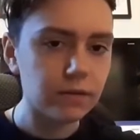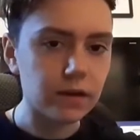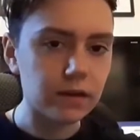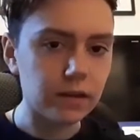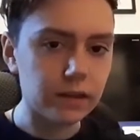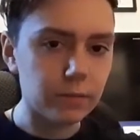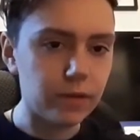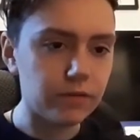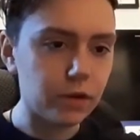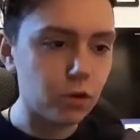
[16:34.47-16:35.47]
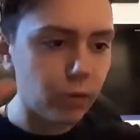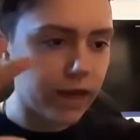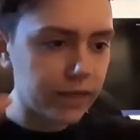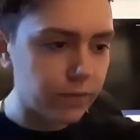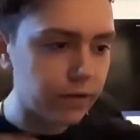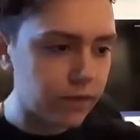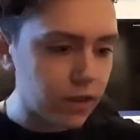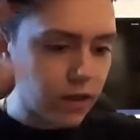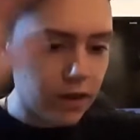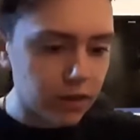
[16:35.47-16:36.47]
Uh, like a bit of a quake, a bit of a,
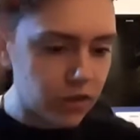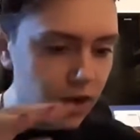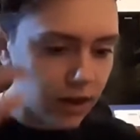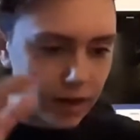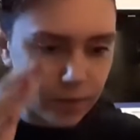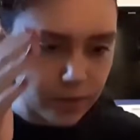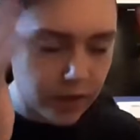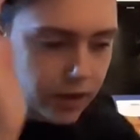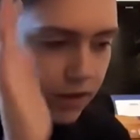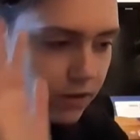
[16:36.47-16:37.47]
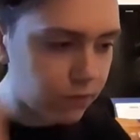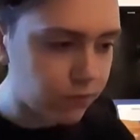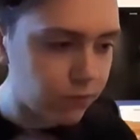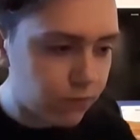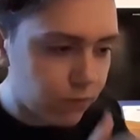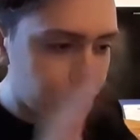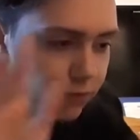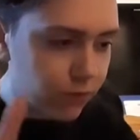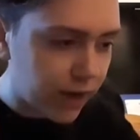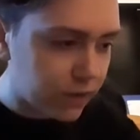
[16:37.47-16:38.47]
a time f
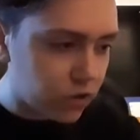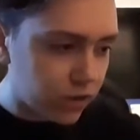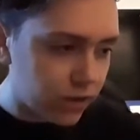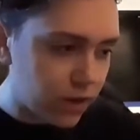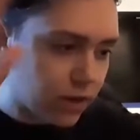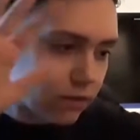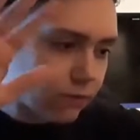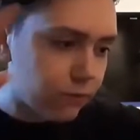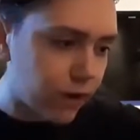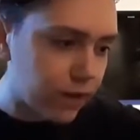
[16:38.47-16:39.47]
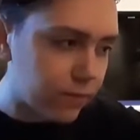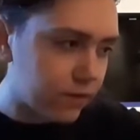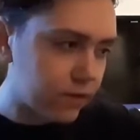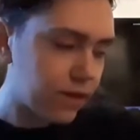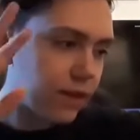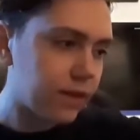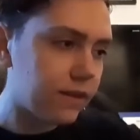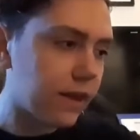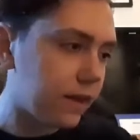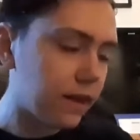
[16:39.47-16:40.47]
fracture fragment
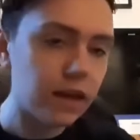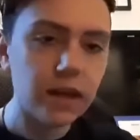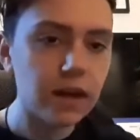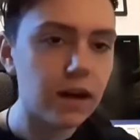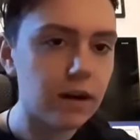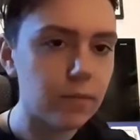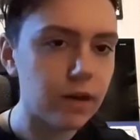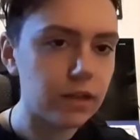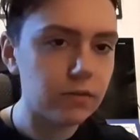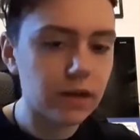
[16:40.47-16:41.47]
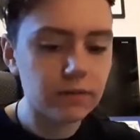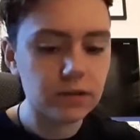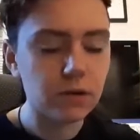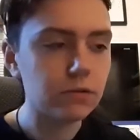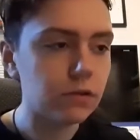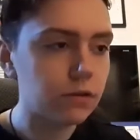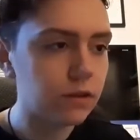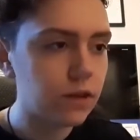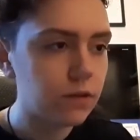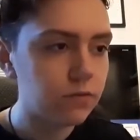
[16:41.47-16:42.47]
thing, um, and you'd have to hold
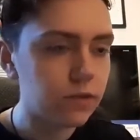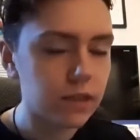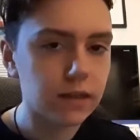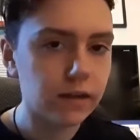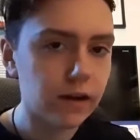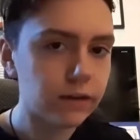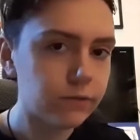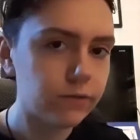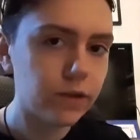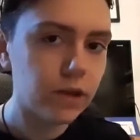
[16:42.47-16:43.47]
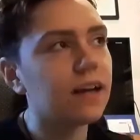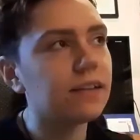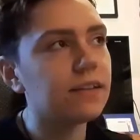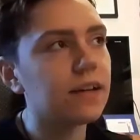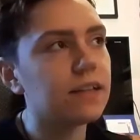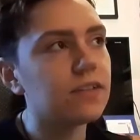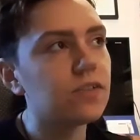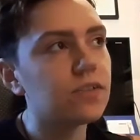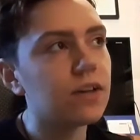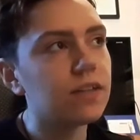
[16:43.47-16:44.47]
on for dear life. And at
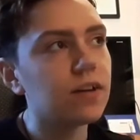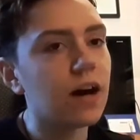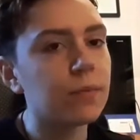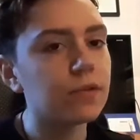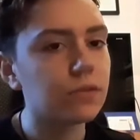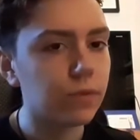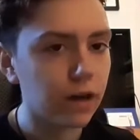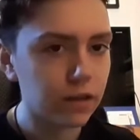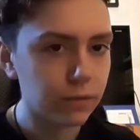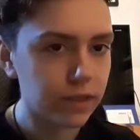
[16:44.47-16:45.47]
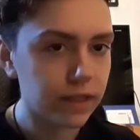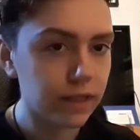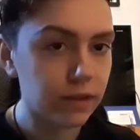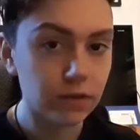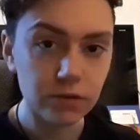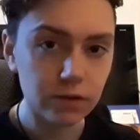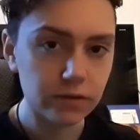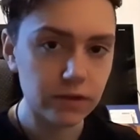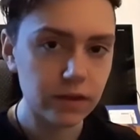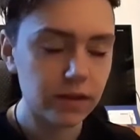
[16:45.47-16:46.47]
certain times as well you would hear the
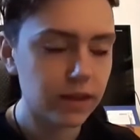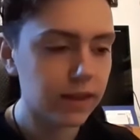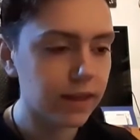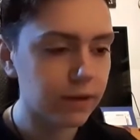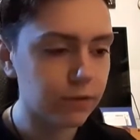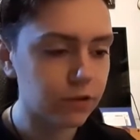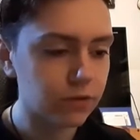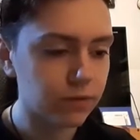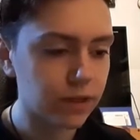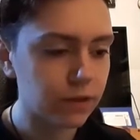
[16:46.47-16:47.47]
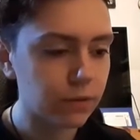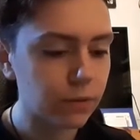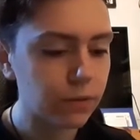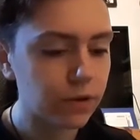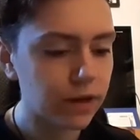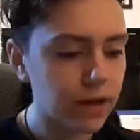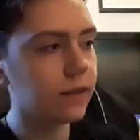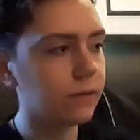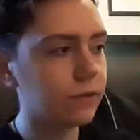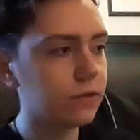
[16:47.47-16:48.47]
doctor, which was really cool.
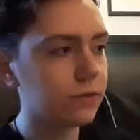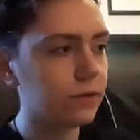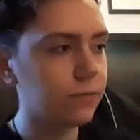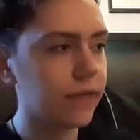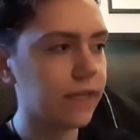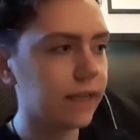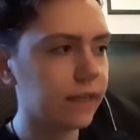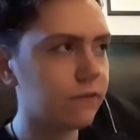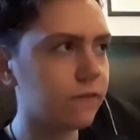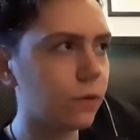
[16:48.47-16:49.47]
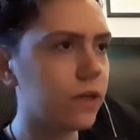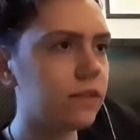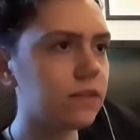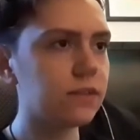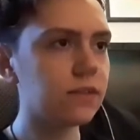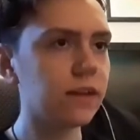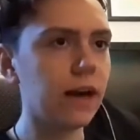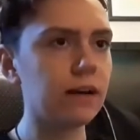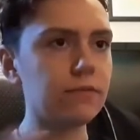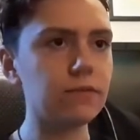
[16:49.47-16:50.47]
There would sort of be like a voice
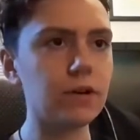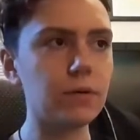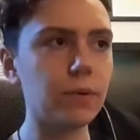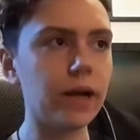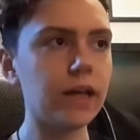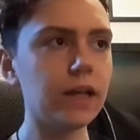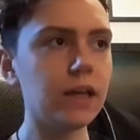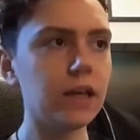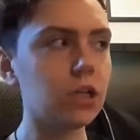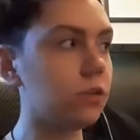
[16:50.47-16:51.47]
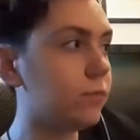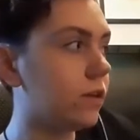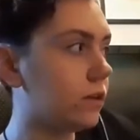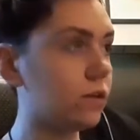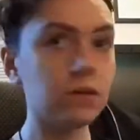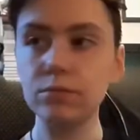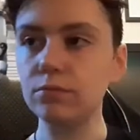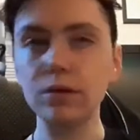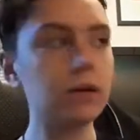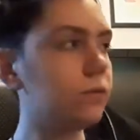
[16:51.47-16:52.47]
out of nowhere and you'd be like,
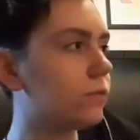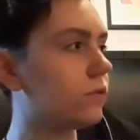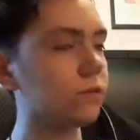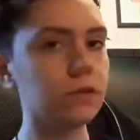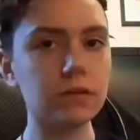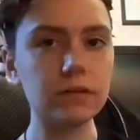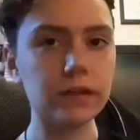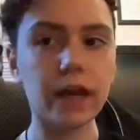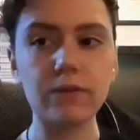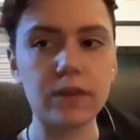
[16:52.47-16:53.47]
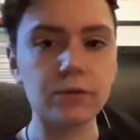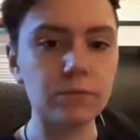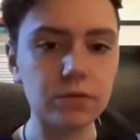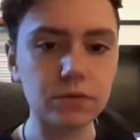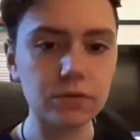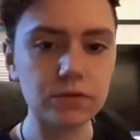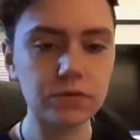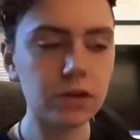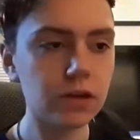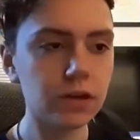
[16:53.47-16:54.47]
bruh, what's going on? Like everything would
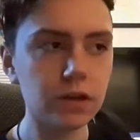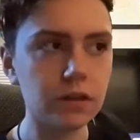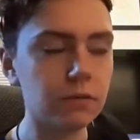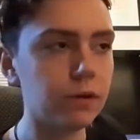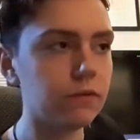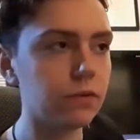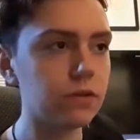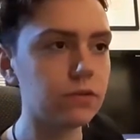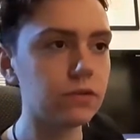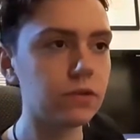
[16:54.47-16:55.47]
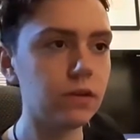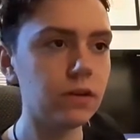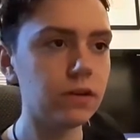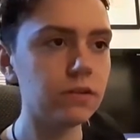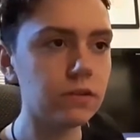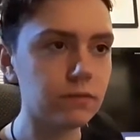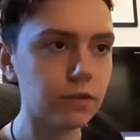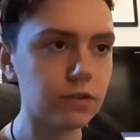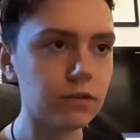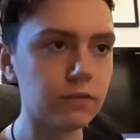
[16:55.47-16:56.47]
pause and there would be a voice. As soon as the
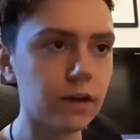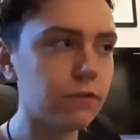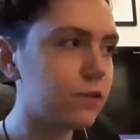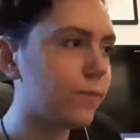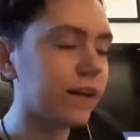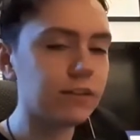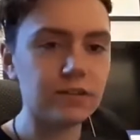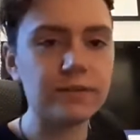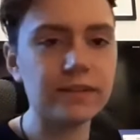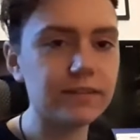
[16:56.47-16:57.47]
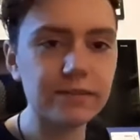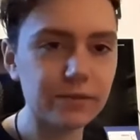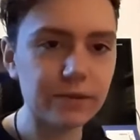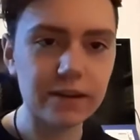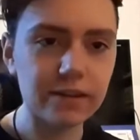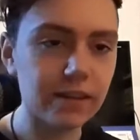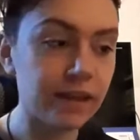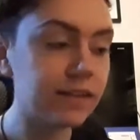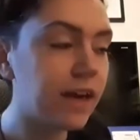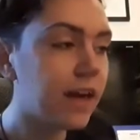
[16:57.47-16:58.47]
voice is over, everyone's back to doing all the other
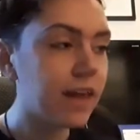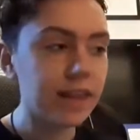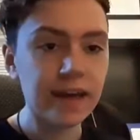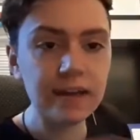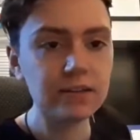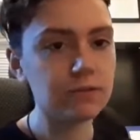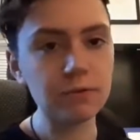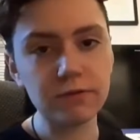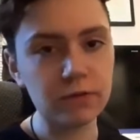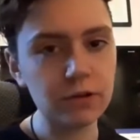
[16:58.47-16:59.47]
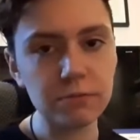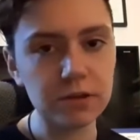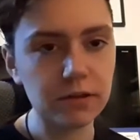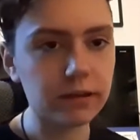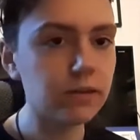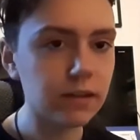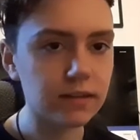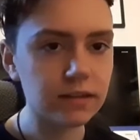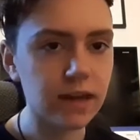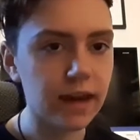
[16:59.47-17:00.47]
things. The actors were phenomenal, I
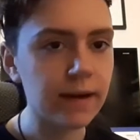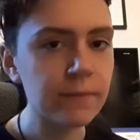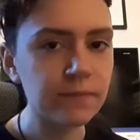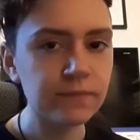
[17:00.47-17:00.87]
gotta say.